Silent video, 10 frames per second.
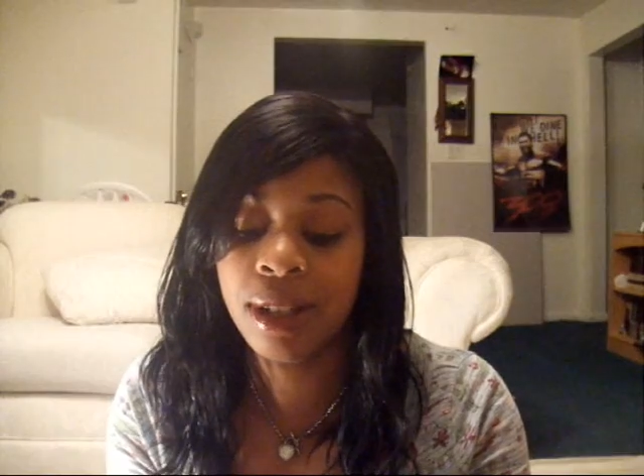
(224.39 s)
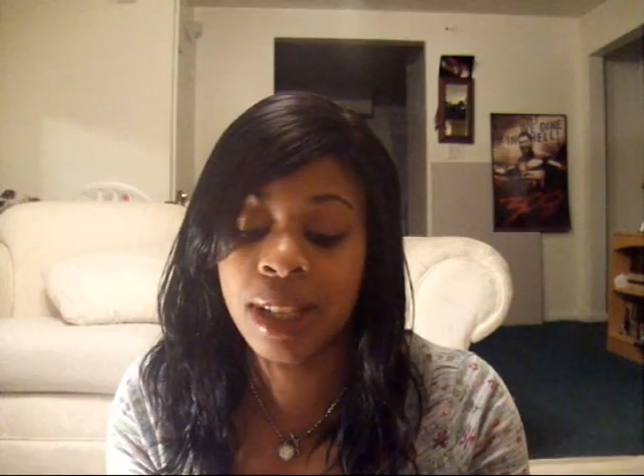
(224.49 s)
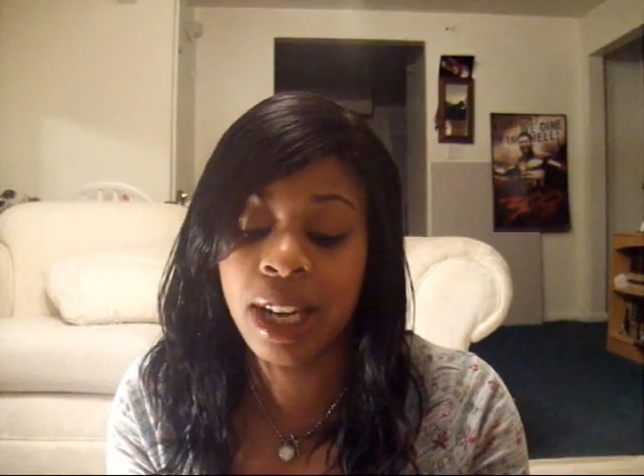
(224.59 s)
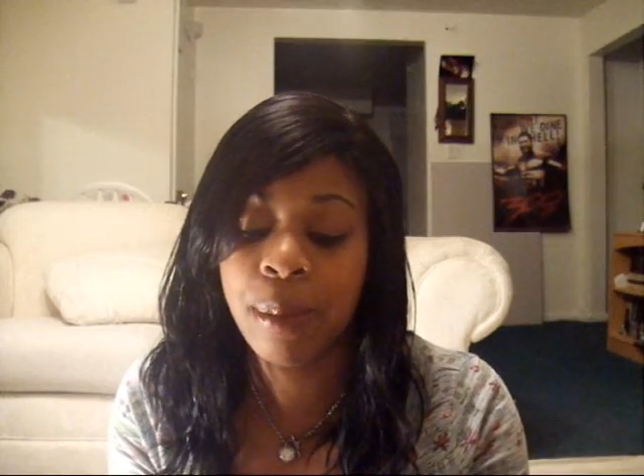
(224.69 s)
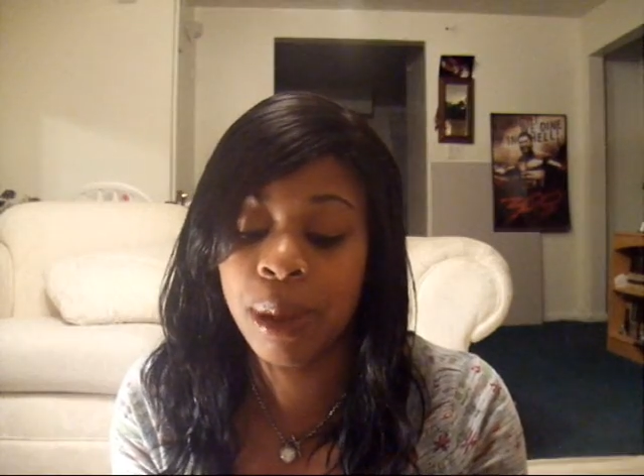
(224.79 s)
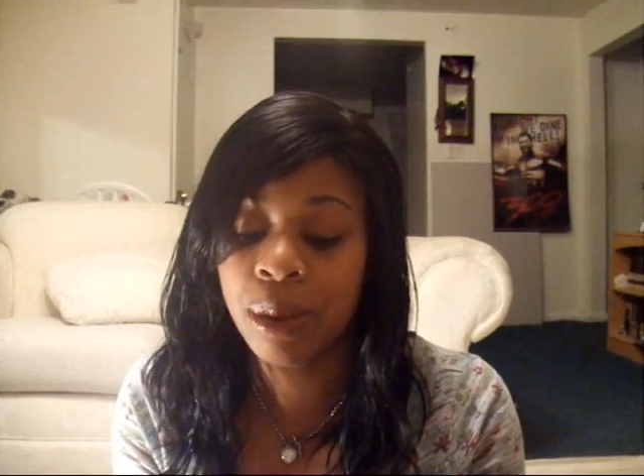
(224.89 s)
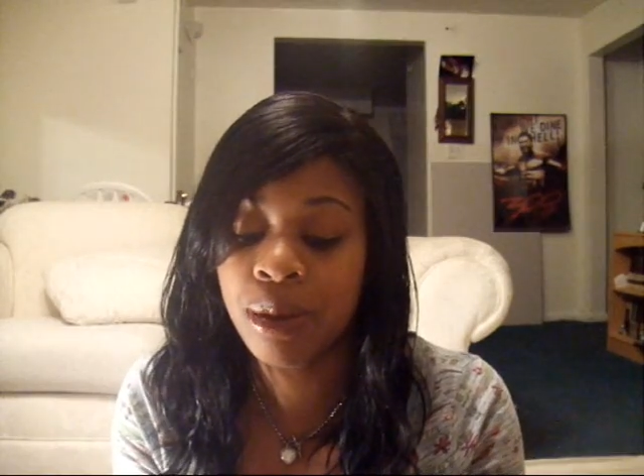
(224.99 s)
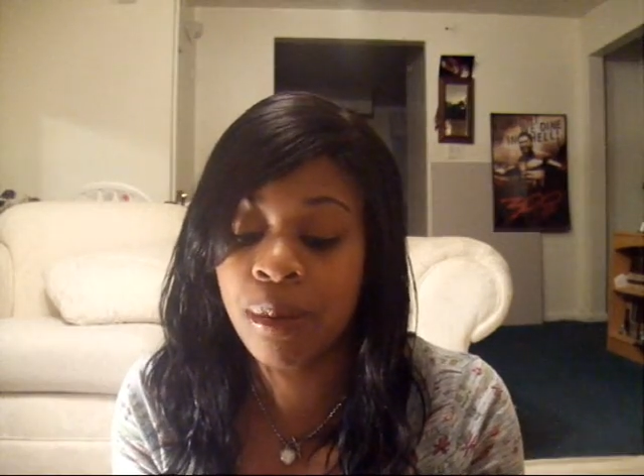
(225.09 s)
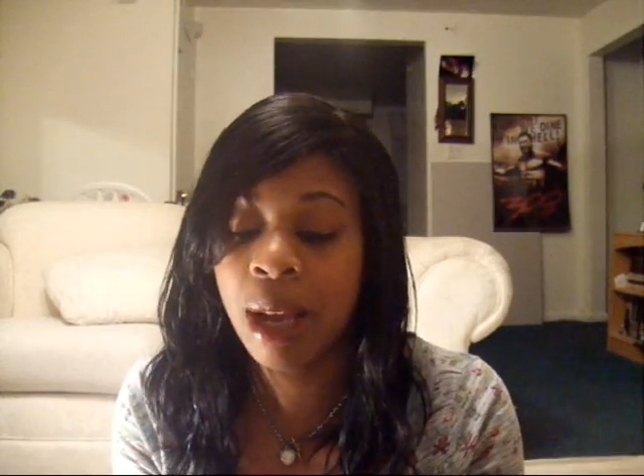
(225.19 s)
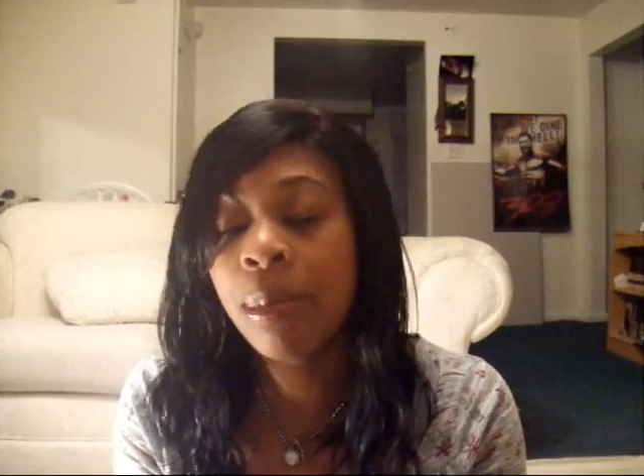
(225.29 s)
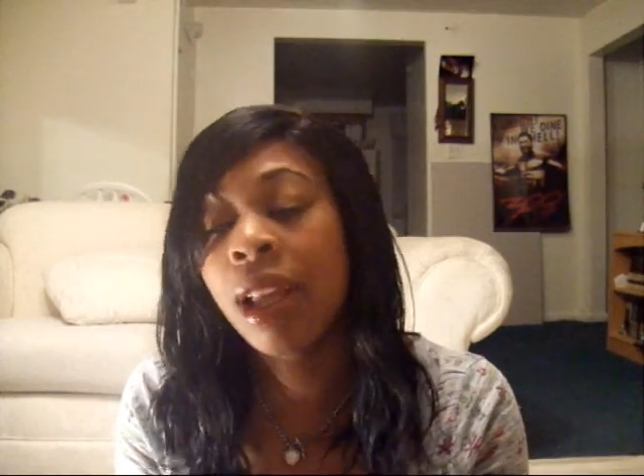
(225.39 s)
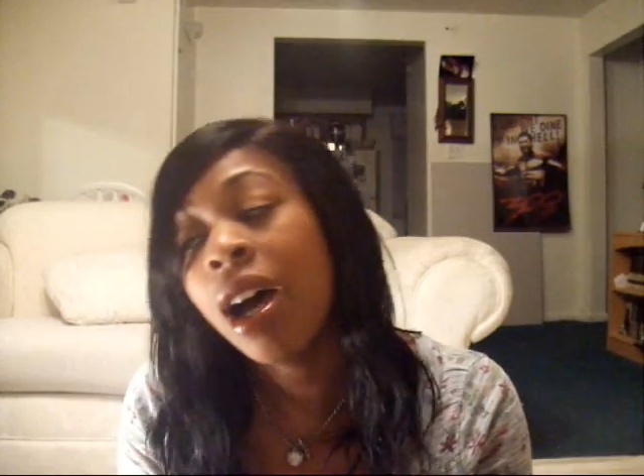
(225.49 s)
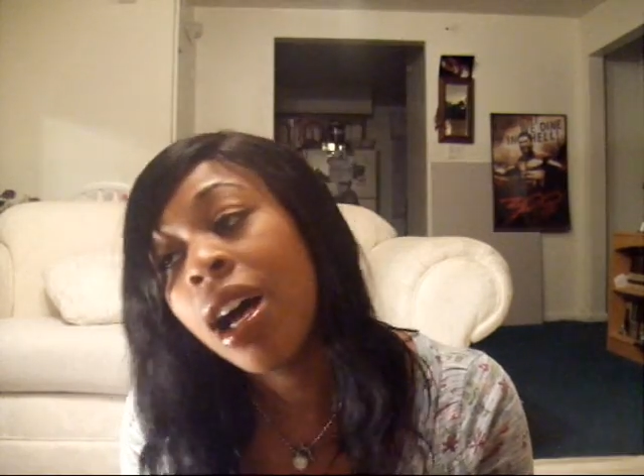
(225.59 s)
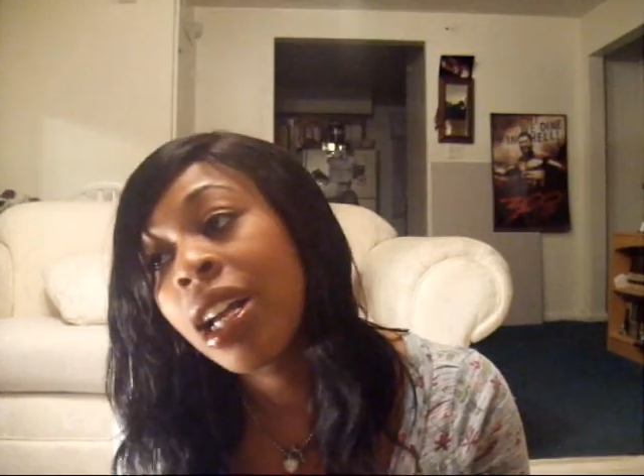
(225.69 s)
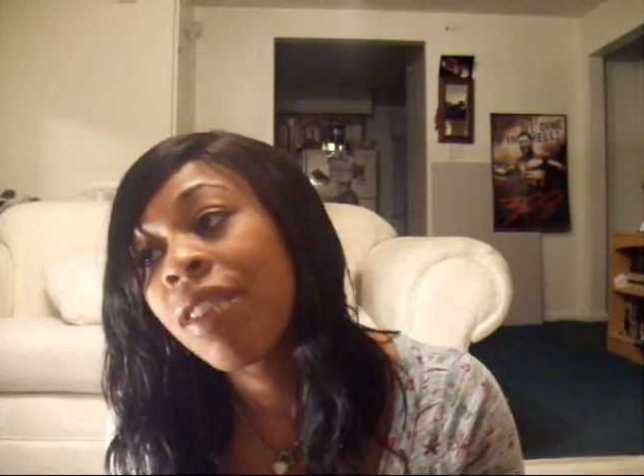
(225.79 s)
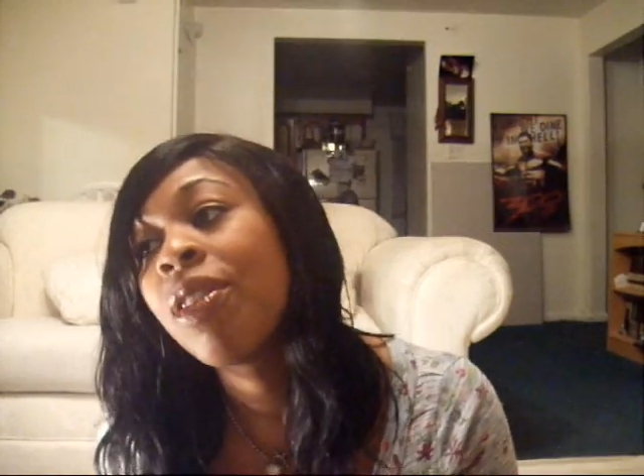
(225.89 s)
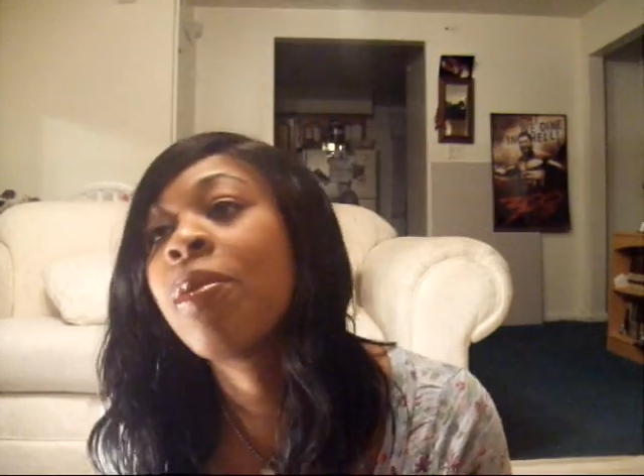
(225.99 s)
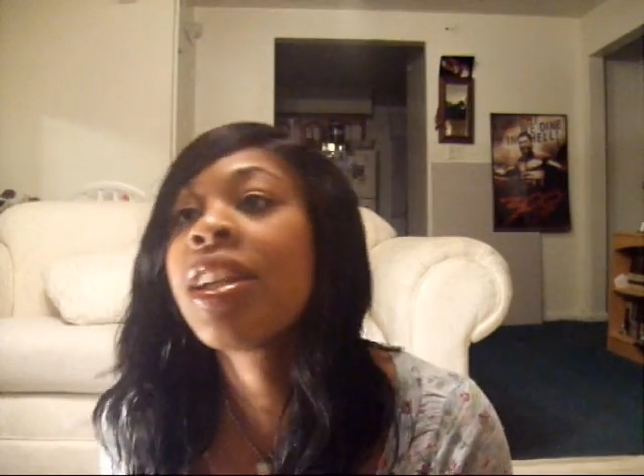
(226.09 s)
the looks that I posted on my blog.